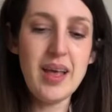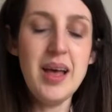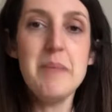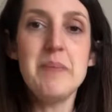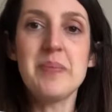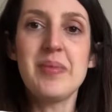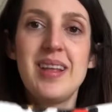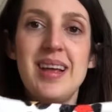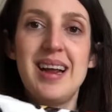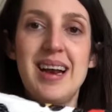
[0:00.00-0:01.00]
um,
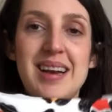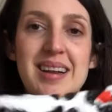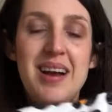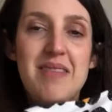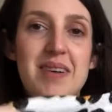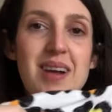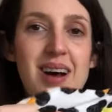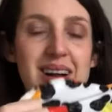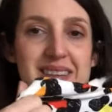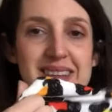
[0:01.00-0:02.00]
kind of
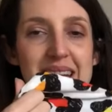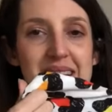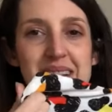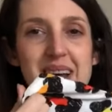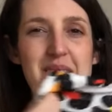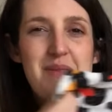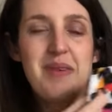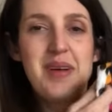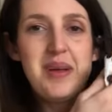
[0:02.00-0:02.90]
large scale, kind of